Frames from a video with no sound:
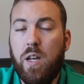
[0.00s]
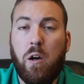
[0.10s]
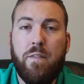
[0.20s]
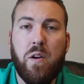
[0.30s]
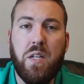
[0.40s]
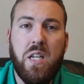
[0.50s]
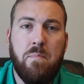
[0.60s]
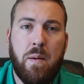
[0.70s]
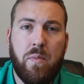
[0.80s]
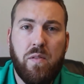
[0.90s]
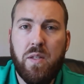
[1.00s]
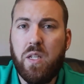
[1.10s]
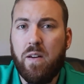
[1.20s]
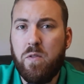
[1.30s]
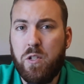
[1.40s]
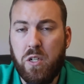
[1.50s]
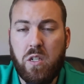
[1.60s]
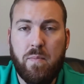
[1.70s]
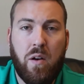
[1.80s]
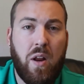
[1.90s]
if you're a team member, this covers just
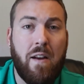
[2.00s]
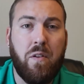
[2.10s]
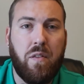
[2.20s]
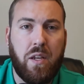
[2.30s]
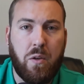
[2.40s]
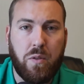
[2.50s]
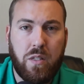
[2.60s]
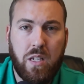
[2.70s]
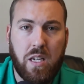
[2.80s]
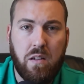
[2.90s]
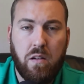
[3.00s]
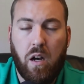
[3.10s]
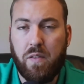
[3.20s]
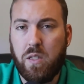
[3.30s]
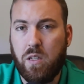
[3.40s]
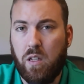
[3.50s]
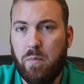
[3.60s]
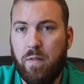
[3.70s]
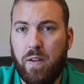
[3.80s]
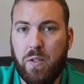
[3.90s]
about everything you'll see on the
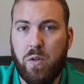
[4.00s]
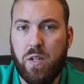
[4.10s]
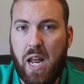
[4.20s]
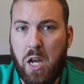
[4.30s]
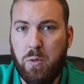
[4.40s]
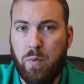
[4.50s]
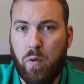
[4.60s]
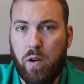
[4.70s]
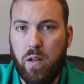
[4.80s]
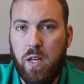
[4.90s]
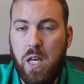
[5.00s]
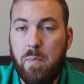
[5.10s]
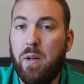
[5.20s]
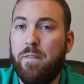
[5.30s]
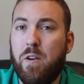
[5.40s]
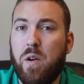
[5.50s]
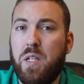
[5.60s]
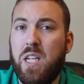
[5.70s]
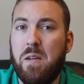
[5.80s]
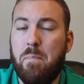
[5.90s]
SolidProfessor dashboard. But if you're a
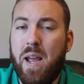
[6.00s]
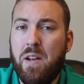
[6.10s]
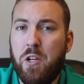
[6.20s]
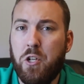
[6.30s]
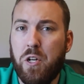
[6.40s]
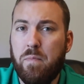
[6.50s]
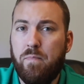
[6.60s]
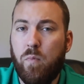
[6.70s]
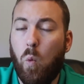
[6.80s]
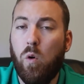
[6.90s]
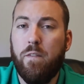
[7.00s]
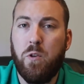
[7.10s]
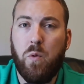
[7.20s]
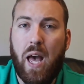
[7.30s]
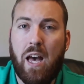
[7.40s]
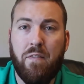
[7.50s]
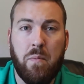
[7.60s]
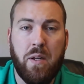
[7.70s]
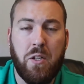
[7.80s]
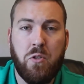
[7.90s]
team manager, or if you have
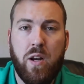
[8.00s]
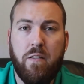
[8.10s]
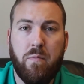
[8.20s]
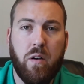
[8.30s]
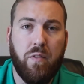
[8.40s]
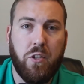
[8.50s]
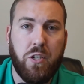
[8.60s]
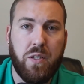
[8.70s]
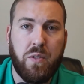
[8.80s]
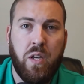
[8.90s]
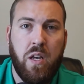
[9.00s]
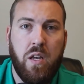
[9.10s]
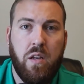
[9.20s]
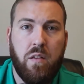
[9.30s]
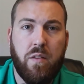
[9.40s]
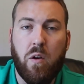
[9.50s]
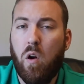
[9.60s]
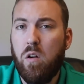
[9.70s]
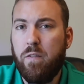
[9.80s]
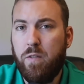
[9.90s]
administrative privileges, there
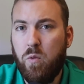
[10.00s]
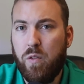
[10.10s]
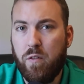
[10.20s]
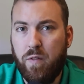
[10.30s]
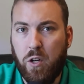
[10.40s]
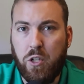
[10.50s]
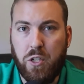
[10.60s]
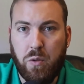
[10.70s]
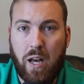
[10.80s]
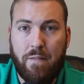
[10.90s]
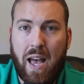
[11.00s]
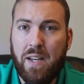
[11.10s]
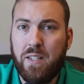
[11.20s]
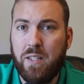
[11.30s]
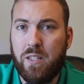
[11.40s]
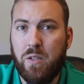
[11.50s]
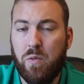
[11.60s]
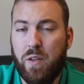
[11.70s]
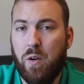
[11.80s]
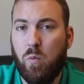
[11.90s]
are a few other functions you'll have access to
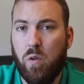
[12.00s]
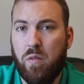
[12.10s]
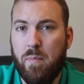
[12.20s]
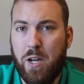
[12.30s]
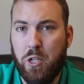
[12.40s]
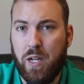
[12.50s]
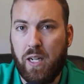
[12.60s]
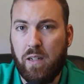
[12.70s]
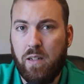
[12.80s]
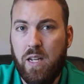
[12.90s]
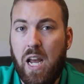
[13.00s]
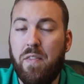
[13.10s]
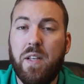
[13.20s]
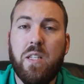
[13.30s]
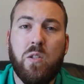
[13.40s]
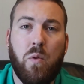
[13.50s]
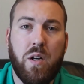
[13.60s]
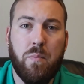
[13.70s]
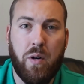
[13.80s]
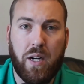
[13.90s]
that are worth mentioning. And this is going
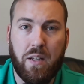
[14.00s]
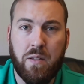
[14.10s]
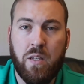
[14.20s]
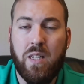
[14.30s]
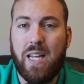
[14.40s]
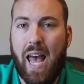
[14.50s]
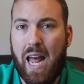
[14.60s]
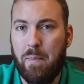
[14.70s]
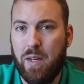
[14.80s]
to bring us to Admin